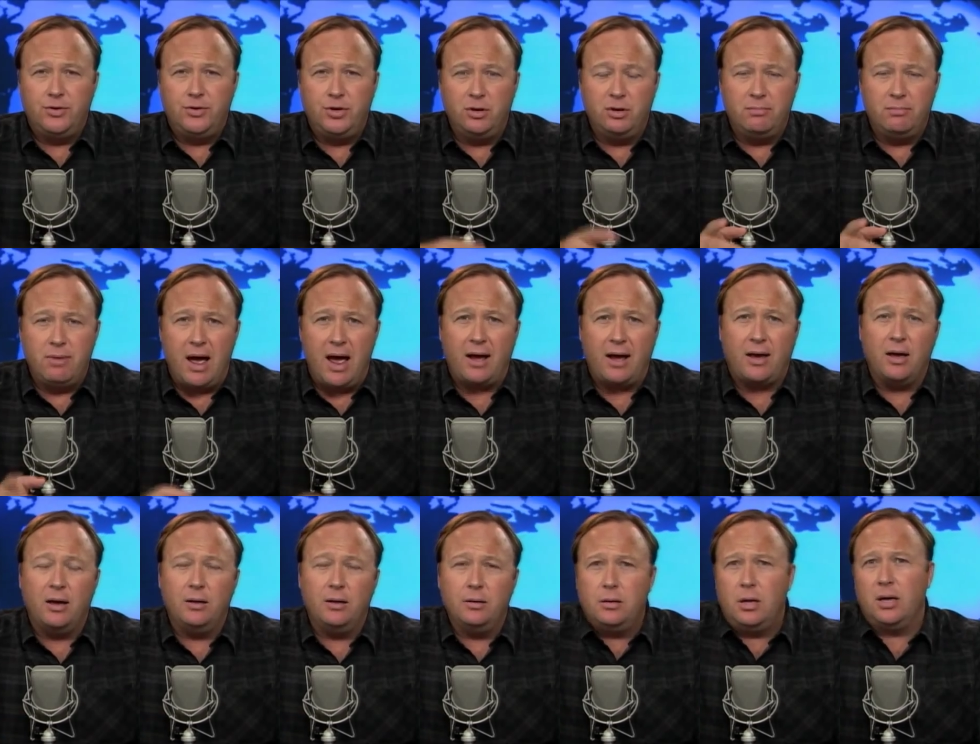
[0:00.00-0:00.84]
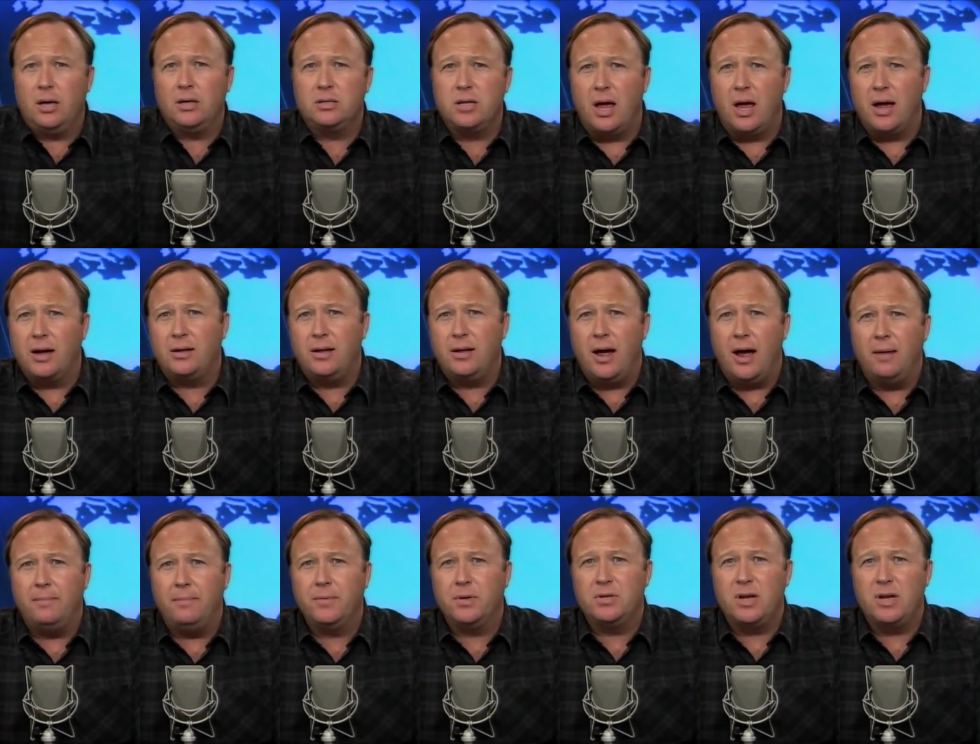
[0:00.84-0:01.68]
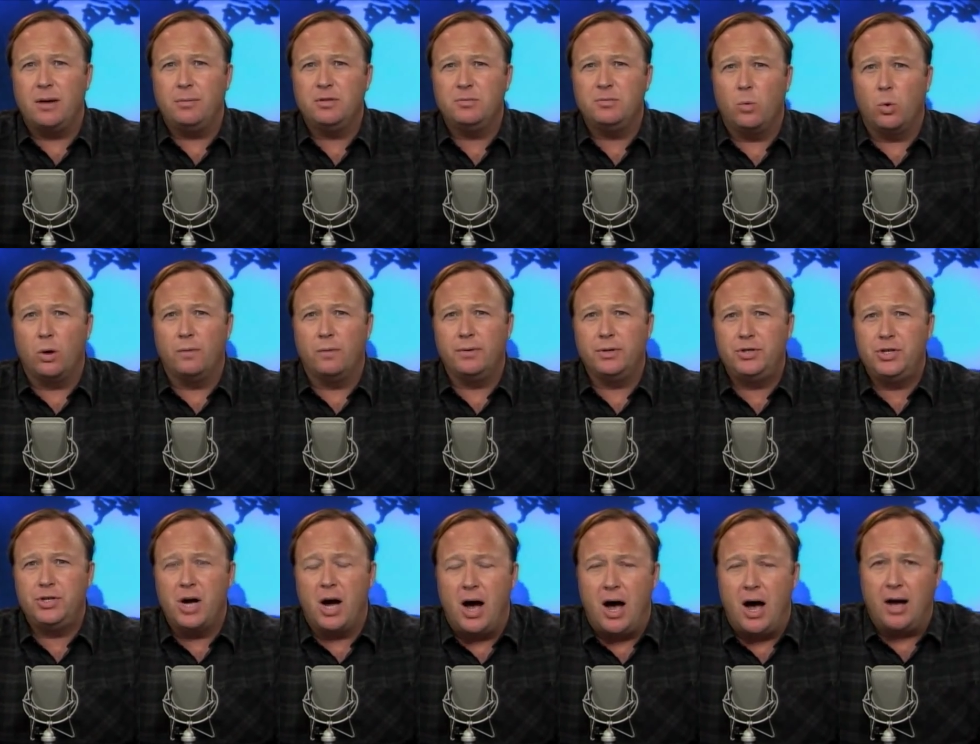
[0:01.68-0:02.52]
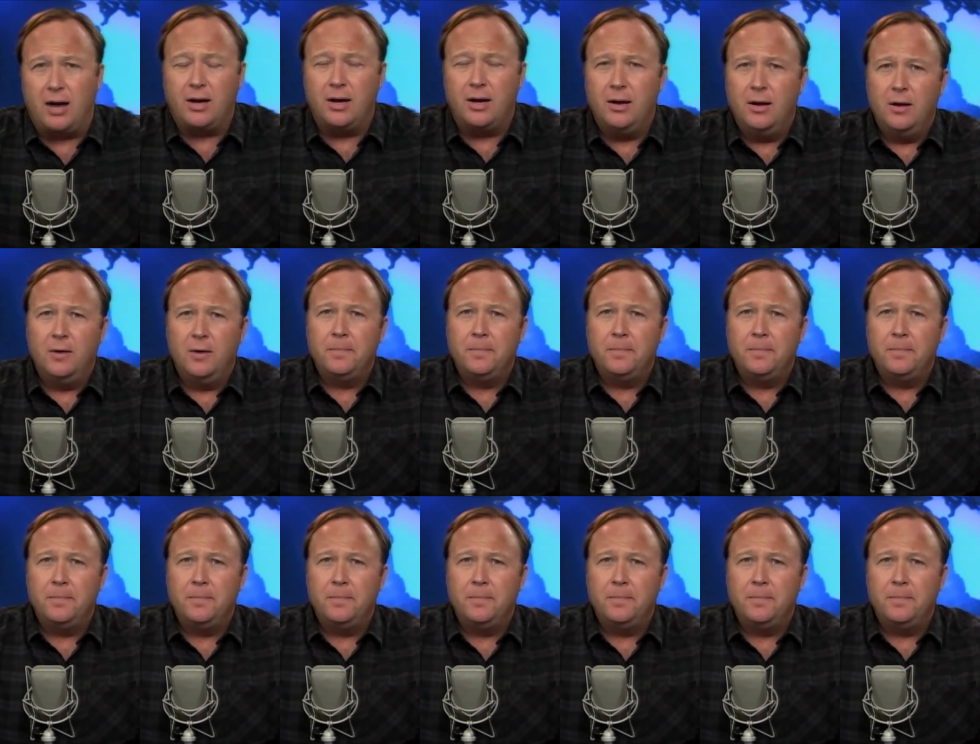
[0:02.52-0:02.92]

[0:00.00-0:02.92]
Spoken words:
chew tobacco and things like that because I was more of a jock.